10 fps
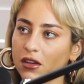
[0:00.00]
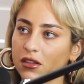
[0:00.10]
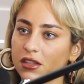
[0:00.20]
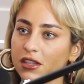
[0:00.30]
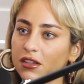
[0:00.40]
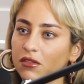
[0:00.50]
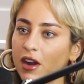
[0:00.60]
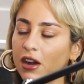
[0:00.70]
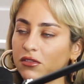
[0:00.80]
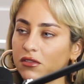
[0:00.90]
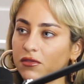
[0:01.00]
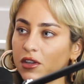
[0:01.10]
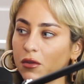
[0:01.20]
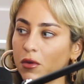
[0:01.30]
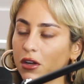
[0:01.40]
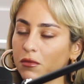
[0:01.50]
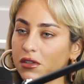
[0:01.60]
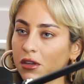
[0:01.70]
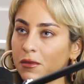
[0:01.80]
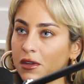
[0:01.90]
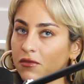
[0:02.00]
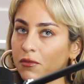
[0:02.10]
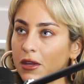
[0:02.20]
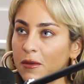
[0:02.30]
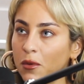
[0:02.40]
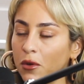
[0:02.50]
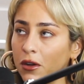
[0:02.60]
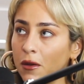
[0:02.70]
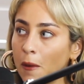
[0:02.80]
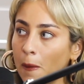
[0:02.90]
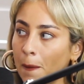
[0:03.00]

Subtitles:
Because I did the rounds of, you know, working with so many different people, and